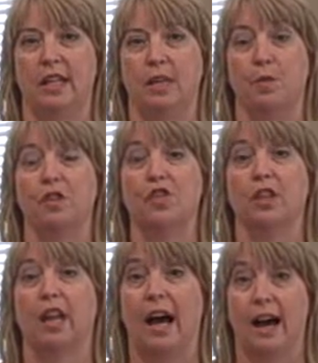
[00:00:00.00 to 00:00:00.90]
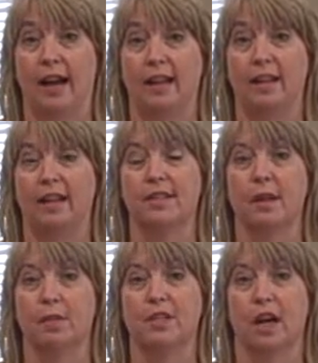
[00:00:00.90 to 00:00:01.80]
It was July,
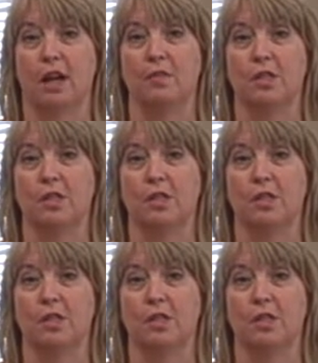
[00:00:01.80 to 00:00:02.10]
summertime.